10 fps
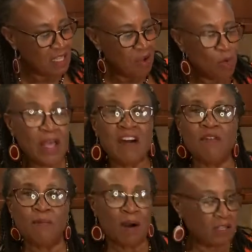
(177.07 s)
We have a
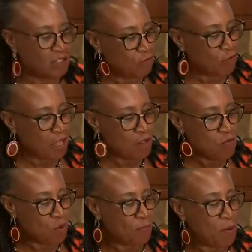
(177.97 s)
mozzarella
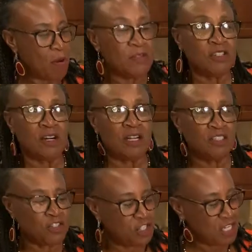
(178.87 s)
with
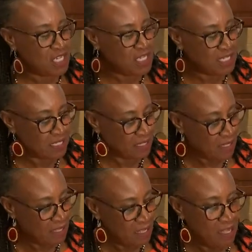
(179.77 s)
Parmesan cheese
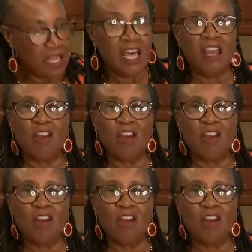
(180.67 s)
and an